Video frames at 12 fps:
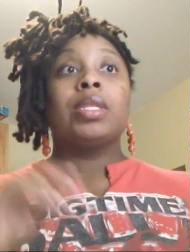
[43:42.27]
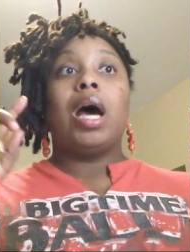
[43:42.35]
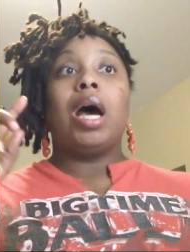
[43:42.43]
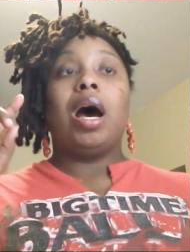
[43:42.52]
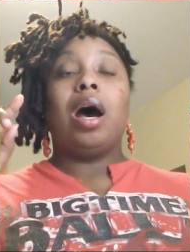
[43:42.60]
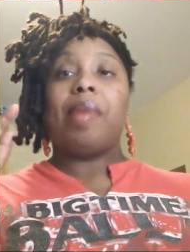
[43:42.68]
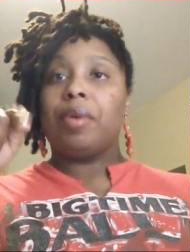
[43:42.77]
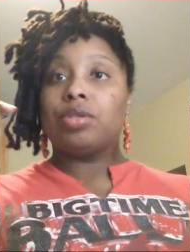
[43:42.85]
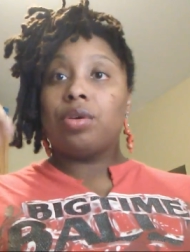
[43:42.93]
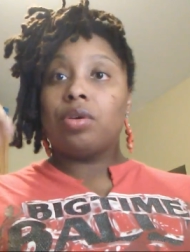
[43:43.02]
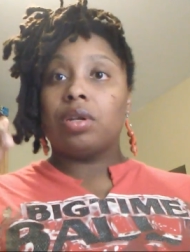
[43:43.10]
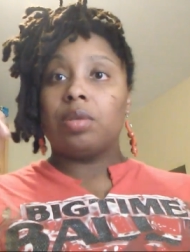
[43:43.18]
I'm
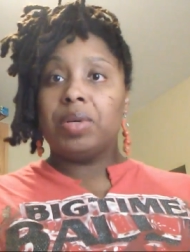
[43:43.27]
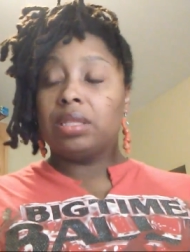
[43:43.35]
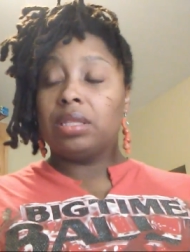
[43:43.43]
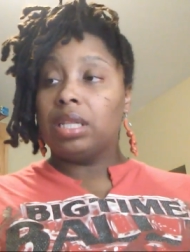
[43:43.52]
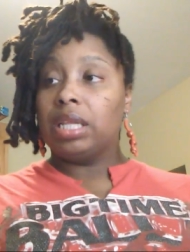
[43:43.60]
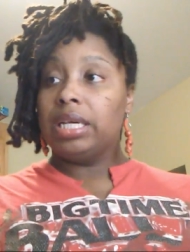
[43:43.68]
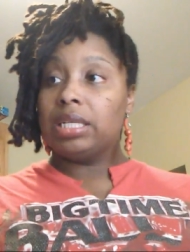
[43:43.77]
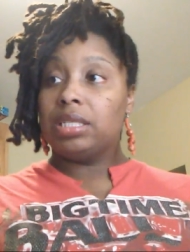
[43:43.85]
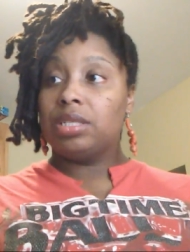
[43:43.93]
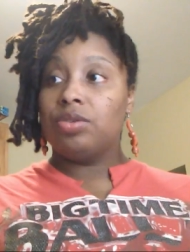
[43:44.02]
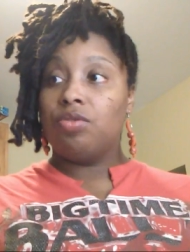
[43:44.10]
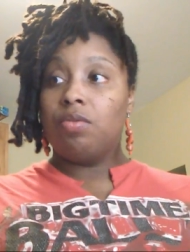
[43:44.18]
also going to put the link
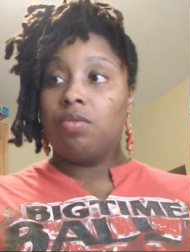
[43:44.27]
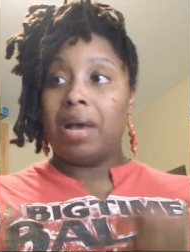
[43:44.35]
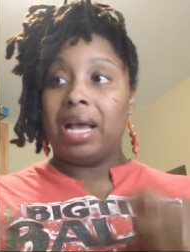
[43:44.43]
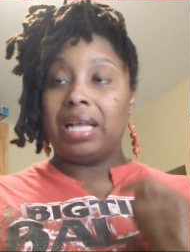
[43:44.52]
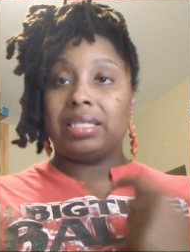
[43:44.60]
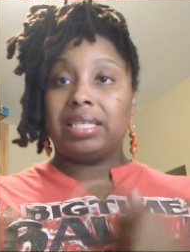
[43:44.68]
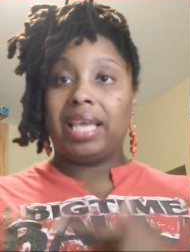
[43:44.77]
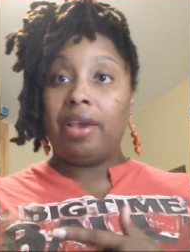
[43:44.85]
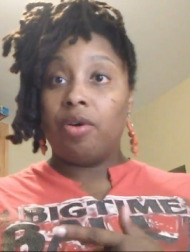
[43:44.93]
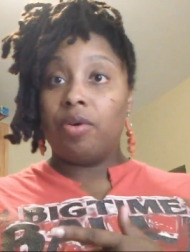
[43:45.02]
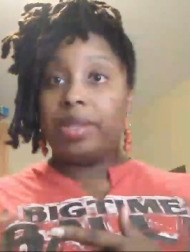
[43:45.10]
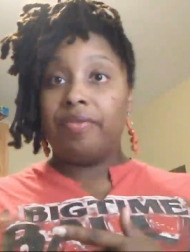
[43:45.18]
to my
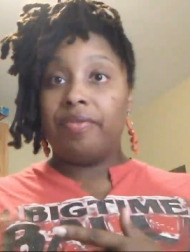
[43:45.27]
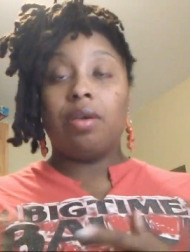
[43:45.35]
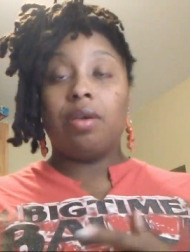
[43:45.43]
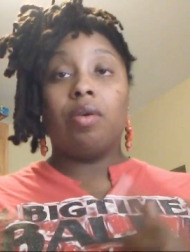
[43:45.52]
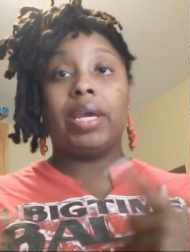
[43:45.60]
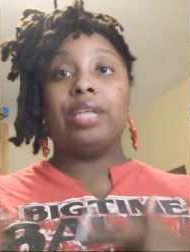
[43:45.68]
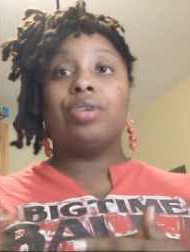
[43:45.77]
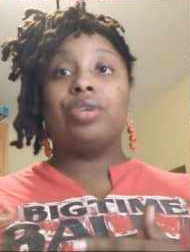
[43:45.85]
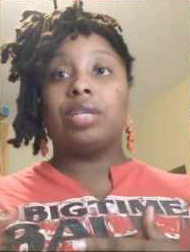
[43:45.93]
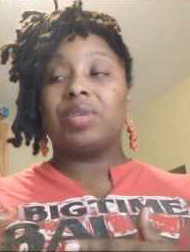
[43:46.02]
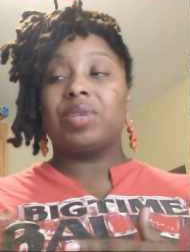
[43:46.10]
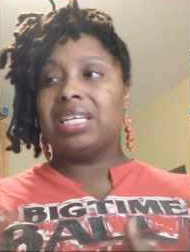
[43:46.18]
scale in the video in case you
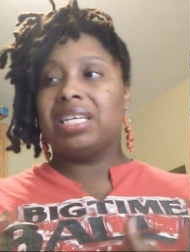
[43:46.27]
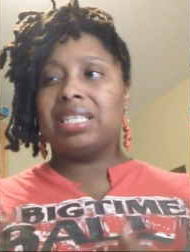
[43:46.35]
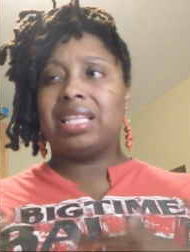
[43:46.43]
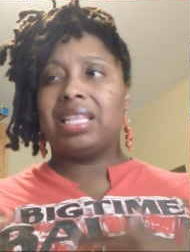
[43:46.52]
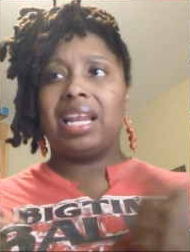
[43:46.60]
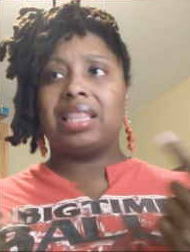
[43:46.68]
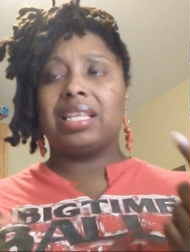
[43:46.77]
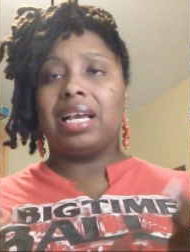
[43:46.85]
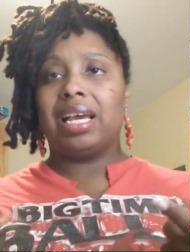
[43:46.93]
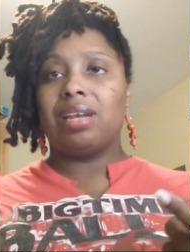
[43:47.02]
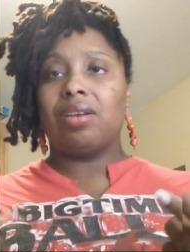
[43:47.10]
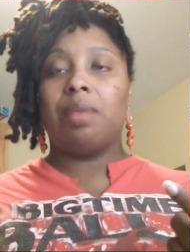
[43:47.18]
guys want to look into that. I think I
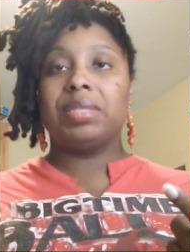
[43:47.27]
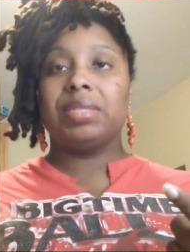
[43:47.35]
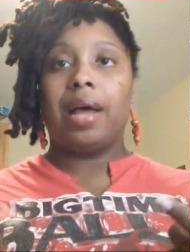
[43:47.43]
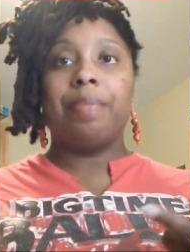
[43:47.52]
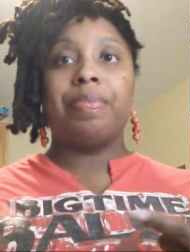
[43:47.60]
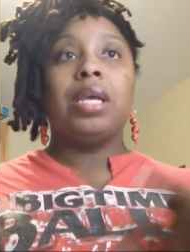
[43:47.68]
got it on Amazon.